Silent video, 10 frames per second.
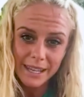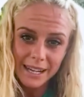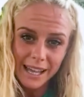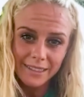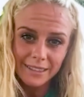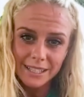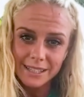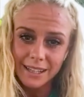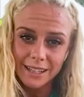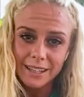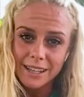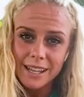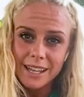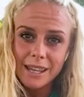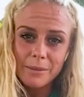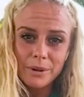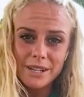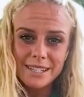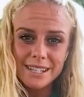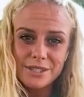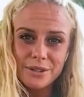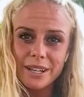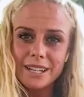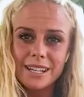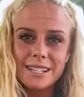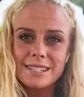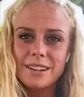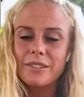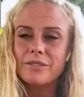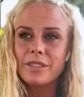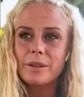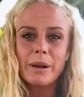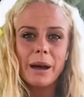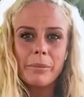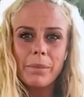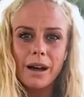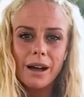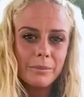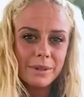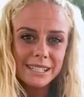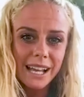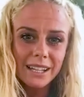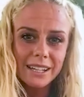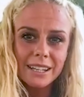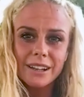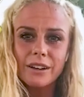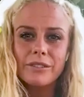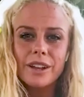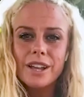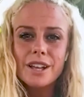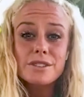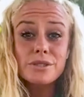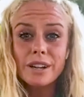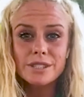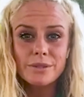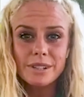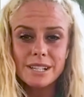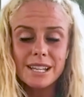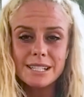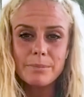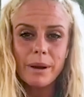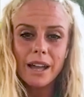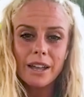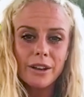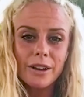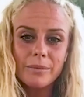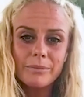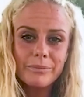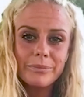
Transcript: being an athlete, like embracing his greatness of the Mamba mentality of trying to inspire